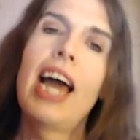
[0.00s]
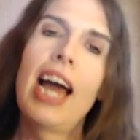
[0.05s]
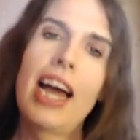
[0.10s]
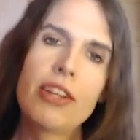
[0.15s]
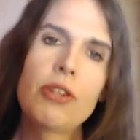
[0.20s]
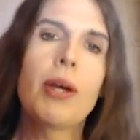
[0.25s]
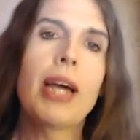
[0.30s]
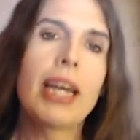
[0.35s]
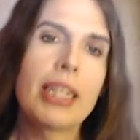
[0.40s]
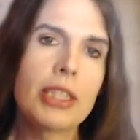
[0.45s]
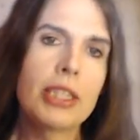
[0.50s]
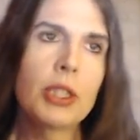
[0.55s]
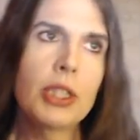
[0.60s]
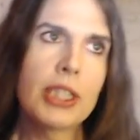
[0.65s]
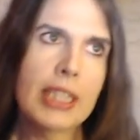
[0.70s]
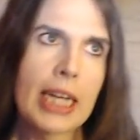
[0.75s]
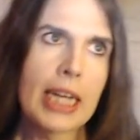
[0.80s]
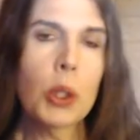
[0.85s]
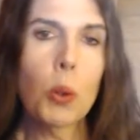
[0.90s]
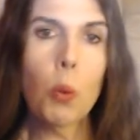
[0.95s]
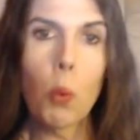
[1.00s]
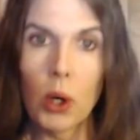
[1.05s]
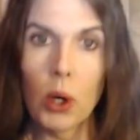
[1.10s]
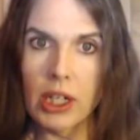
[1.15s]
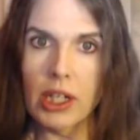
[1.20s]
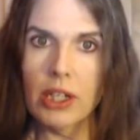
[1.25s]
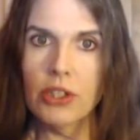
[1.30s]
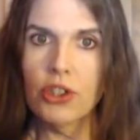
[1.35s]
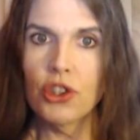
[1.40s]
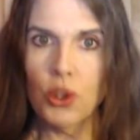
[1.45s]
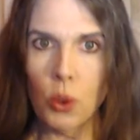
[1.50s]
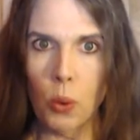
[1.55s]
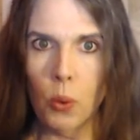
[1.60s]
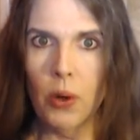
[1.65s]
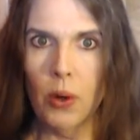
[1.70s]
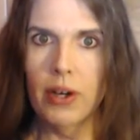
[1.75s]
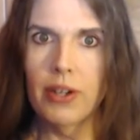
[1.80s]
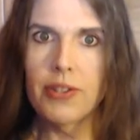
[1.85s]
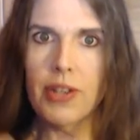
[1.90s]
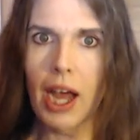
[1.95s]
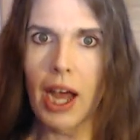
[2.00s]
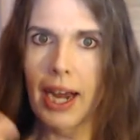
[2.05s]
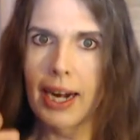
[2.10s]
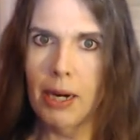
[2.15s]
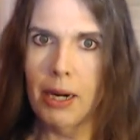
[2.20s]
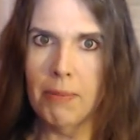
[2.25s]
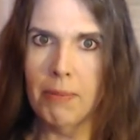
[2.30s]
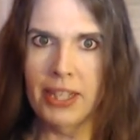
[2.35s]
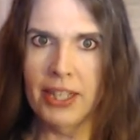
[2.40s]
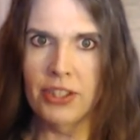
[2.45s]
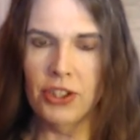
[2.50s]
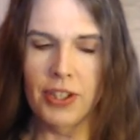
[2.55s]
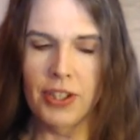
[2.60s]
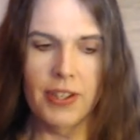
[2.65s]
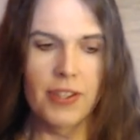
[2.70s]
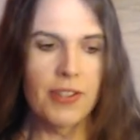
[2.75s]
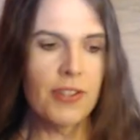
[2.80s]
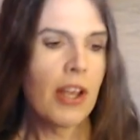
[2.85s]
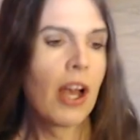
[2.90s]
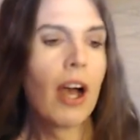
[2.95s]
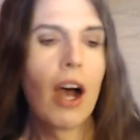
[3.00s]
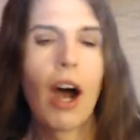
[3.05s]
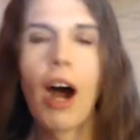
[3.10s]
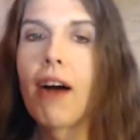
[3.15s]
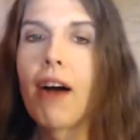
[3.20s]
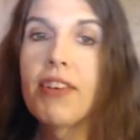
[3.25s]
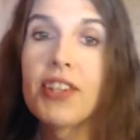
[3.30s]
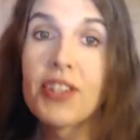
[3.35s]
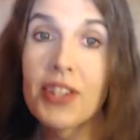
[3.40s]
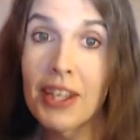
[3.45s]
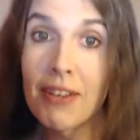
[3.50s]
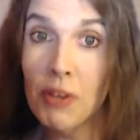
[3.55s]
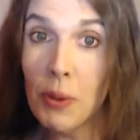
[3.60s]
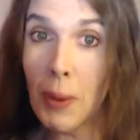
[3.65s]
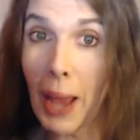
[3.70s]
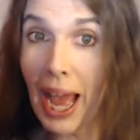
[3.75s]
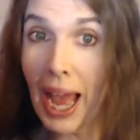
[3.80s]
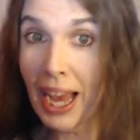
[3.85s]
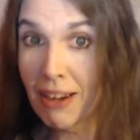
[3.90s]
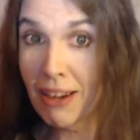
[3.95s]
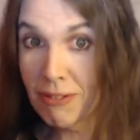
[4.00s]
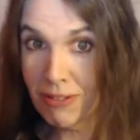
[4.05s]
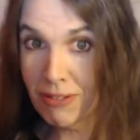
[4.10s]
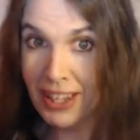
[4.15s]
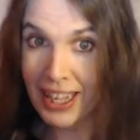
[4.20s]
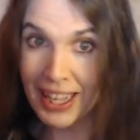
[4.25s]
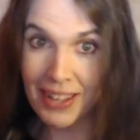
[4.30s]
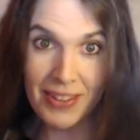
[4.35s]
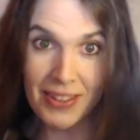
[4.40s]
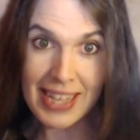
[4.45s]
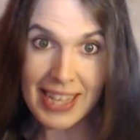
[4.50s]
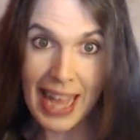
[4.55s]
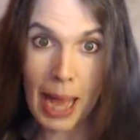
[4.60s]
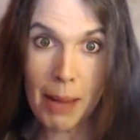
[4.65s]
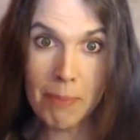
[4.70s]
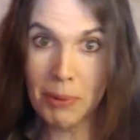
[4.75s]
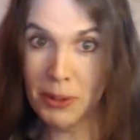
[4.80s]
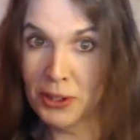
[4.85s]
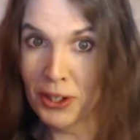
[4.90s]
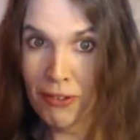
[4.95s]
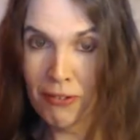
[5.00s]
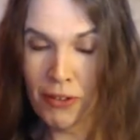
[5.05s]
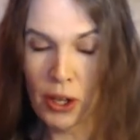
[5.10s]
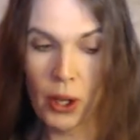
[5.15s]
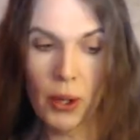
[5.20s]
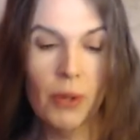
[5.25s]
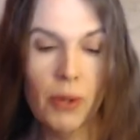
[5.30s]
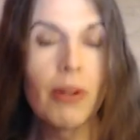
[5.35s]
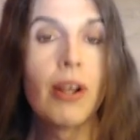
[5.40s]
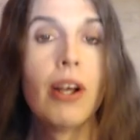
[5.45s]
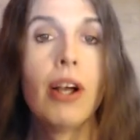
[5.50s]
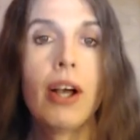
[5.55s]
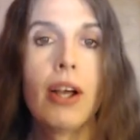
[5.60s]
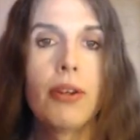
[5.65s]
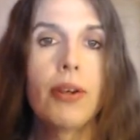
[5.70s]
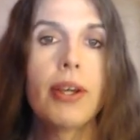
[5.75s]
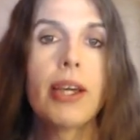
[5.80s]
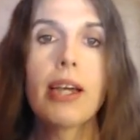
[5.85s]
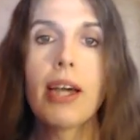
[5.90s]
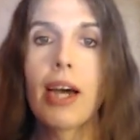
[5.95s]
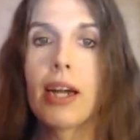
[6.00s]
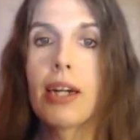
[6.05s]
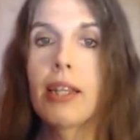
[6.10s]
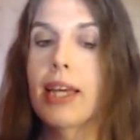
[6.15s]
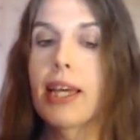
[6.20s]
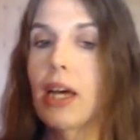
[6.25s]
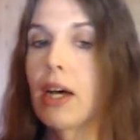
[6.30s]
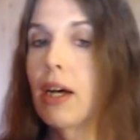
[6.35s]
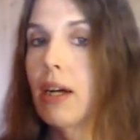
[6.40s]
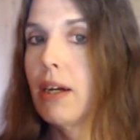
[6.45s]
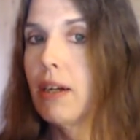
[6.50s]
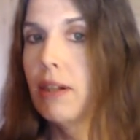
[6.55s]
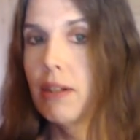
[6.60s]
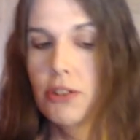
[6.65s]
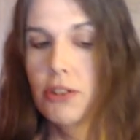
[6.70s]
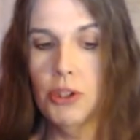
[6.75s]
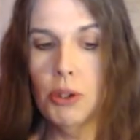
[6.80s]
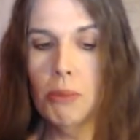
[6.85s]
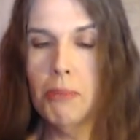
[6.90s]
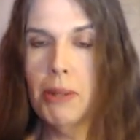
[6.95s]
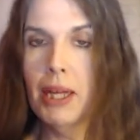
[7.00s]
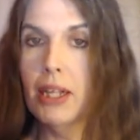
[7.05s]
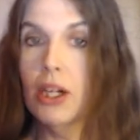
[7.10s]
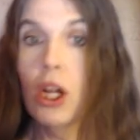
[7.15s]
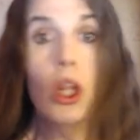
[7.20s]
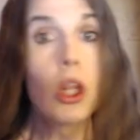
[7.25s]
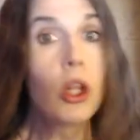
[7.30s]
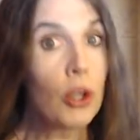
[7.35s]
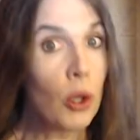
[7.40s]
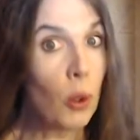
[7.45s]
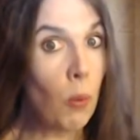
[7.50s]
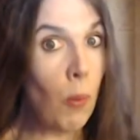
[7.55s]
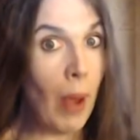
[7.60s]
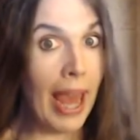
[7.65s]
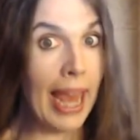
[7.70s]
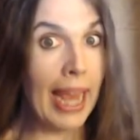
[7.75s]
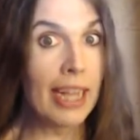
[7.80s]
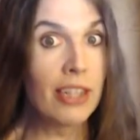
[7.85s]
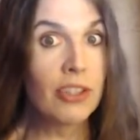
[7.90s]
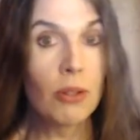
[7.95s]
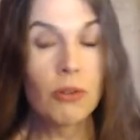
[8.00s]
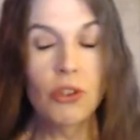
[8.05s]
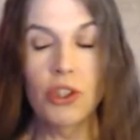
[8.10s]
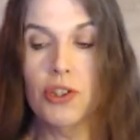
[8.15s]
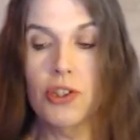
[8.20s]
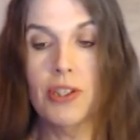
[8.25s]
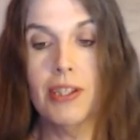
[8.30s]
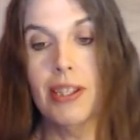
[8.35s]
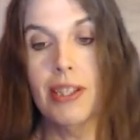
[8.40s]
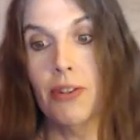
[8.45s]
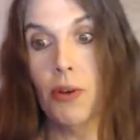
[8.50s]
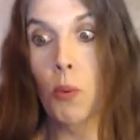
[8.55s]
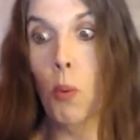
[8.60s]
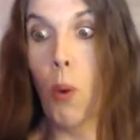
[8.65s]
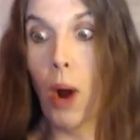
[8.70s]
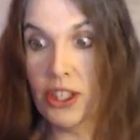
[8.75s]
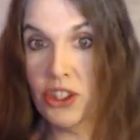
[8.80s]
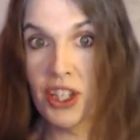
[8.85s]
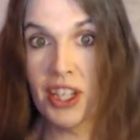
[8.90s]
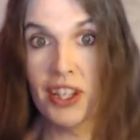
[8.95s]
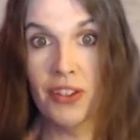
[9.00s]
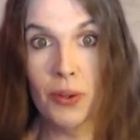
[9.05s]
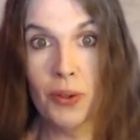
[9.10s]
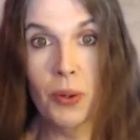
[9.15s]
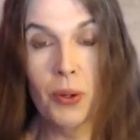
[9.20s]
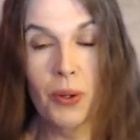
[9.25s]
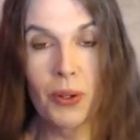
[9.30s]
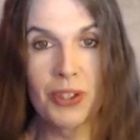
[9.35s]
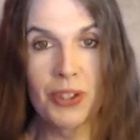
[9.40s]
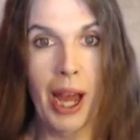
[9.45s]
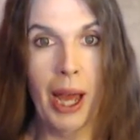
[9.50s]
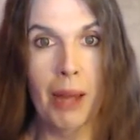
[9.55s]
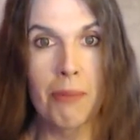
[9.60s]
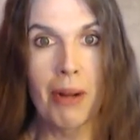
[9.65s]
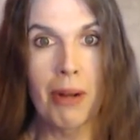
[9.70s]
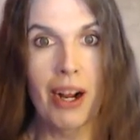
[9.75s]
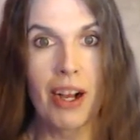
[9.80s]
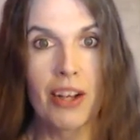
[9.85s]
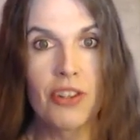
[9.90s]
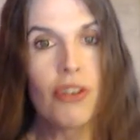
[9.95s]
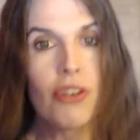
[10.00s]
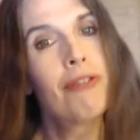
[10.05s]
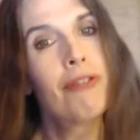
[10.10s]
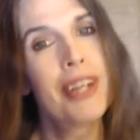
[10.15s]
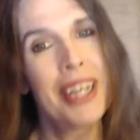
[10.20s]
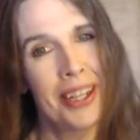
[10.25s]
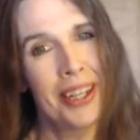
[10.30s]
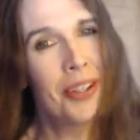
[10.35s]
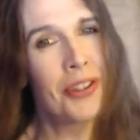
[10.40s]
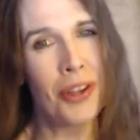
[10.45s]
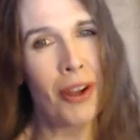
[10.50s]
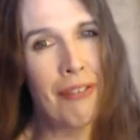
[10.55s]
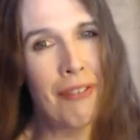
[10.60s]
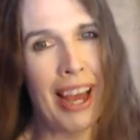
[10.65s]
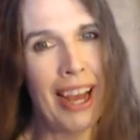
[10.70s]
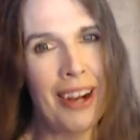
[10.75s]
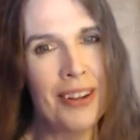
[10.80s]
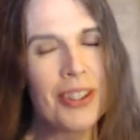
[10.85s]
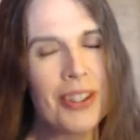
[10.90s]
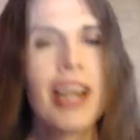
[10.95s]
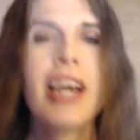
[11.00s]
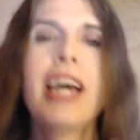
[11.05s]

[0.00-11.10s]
And you can tend to work towards higher pitches. Obviously, if you have like this app on your phone, you can kind of like do a bit, look away. Don't just sit there watching it the whole time because you'll freak yourself out.